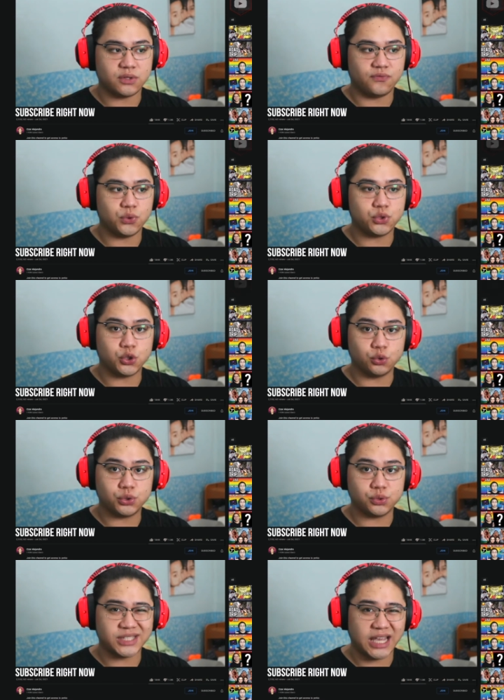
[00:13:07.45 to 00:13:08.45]
if you choose
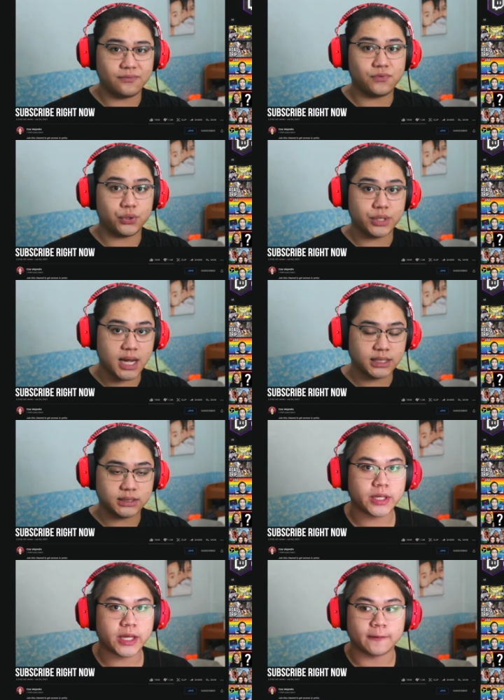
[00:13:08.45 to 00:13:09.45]
to save or not.
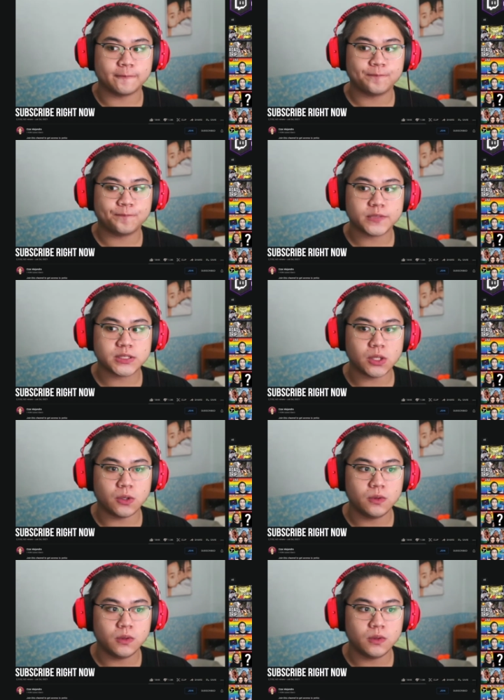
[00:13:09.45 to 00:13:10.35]
Okay, so